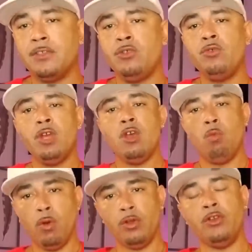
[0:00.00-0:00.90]
and you
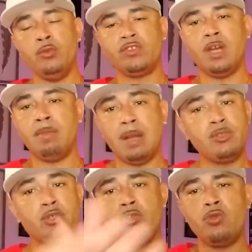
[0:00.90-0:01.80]
want to do something, I'm
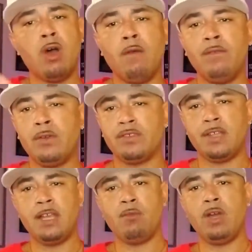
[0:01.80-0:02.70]
sure you all feel the
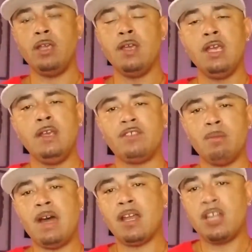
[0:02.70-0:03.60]
same way. If
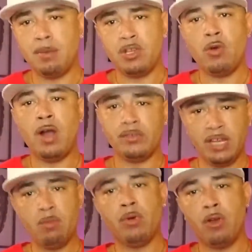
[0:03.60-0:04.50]
somebody come to your house and
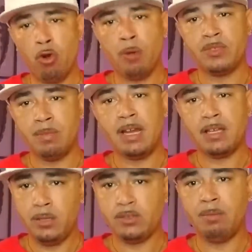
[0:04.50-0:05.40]
they want to harm somebody,
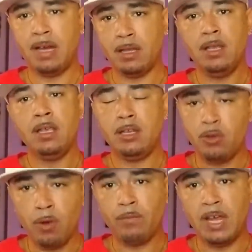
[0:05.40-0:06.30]
kill somebody in
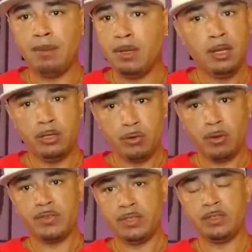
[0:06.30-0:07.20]
your family, you're
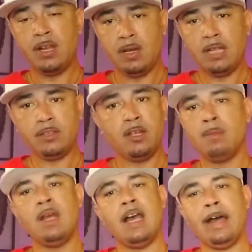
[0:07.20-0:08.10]
gonna sit there and let them?
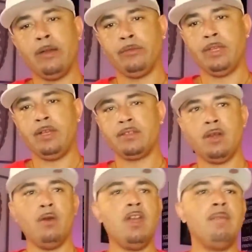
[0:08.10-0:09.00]
I don't think
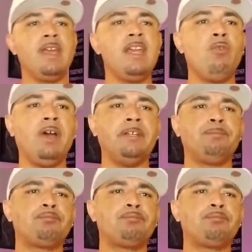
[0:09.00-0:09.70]
so. But anyway,